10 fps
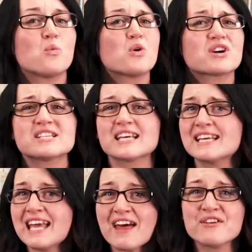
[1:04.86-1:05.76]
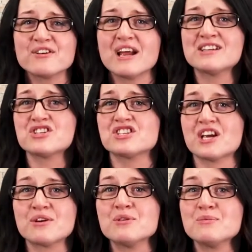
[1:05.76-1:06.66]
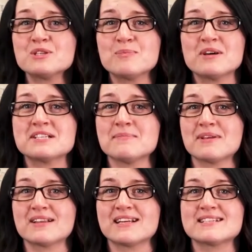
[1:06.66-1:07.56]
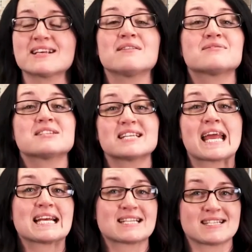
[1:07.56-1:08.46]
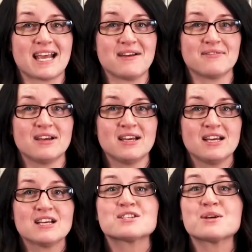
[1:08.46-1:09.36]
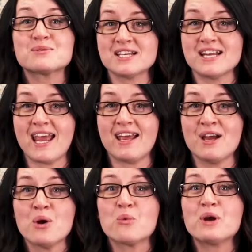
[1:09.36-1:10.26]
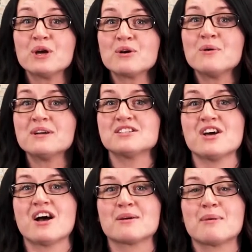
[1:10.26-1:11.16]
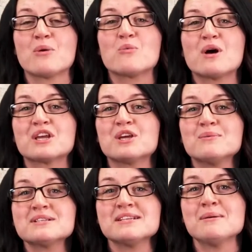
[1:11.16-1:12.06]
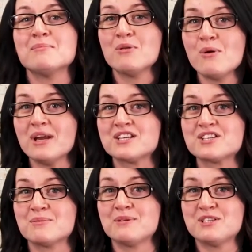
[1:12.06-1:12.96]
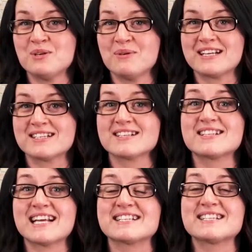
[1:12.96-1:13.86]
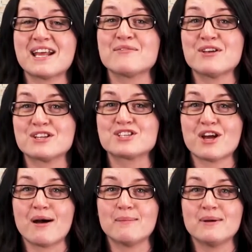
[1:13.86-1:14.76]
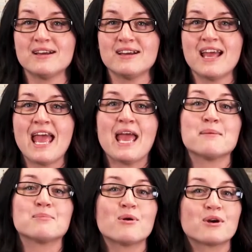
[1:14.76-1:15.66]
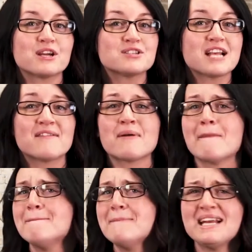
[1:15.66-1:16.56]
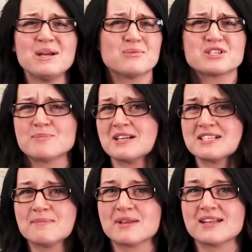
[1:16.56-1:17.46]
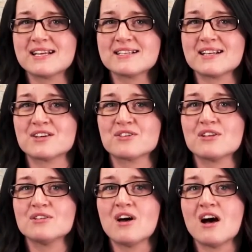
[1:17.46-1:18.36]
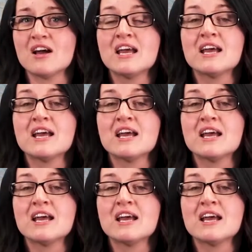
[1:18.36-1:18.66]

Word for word: work together and share the responsibilities of staying safe. So today, we are going to talk about what you as an employee should be doing to stay safe on the job. Employers have many responsibilities under the law